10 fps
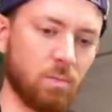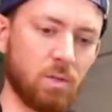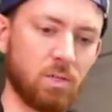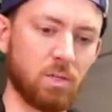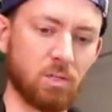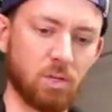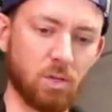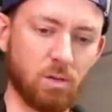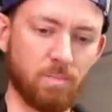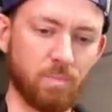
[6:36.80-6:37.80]
This is
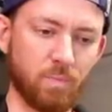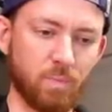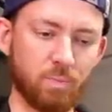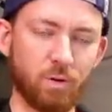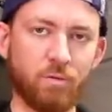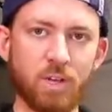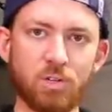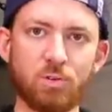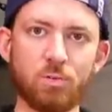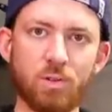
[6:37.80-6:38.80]

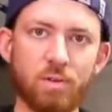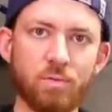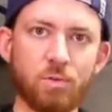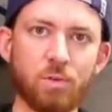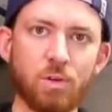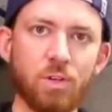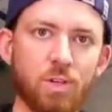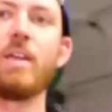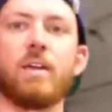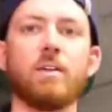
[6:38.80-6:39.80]
professional level,
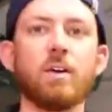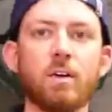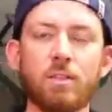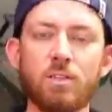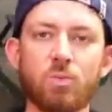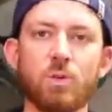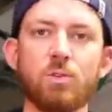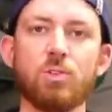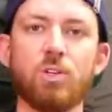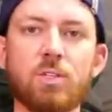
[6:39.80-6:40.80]
and these
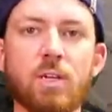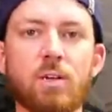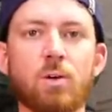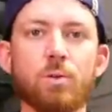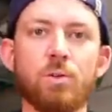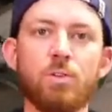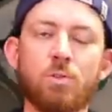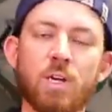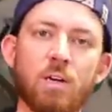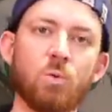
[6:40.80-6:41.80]
reels, just like all the
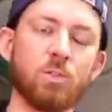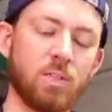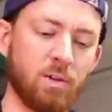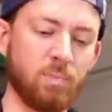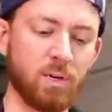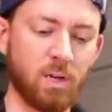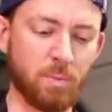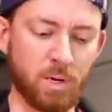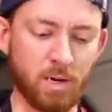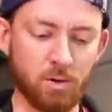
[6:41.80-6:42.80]
new Diawas that have been
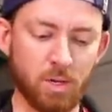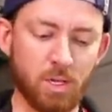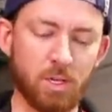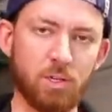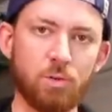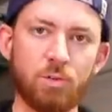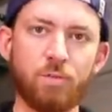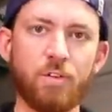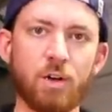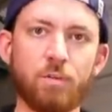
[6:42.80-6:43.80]
coming out, use
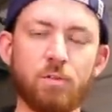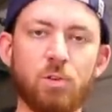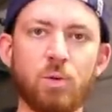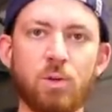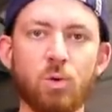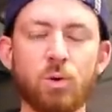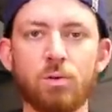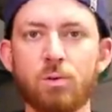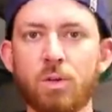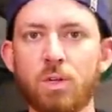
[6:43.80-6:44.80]
ferrofluid
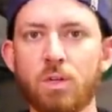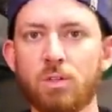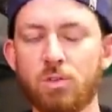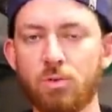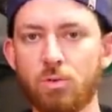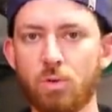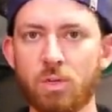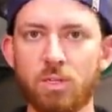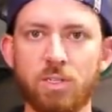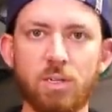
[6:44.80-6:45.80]
oil to
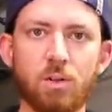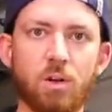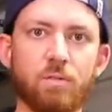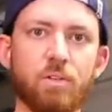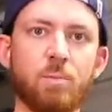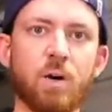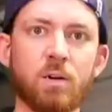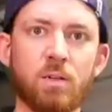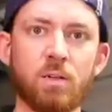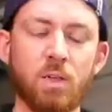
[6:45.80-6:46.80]
seal off the
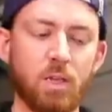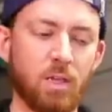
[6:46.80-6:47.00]
body